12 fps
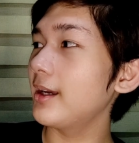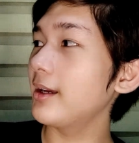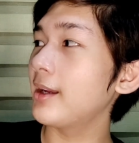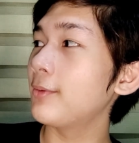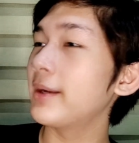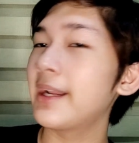
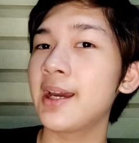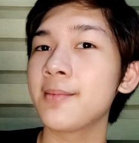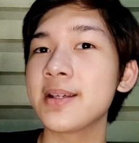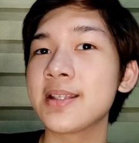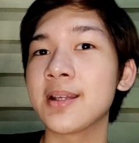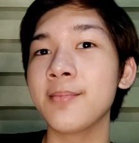And what I have is
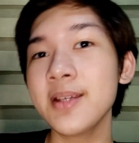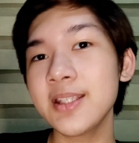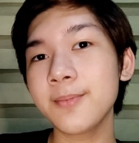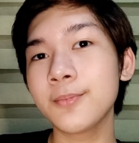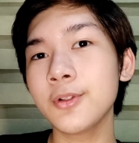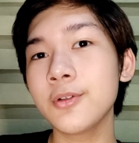the mystic
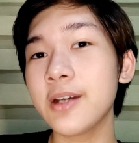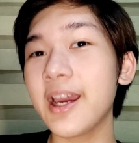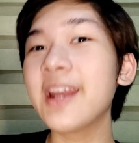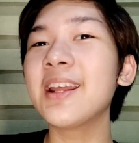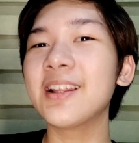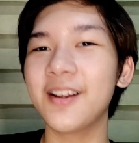blue, and
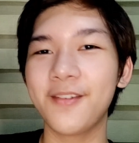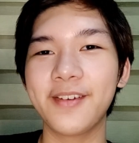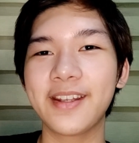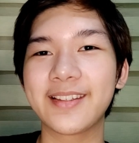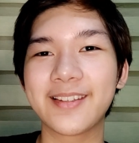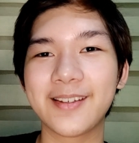I love it.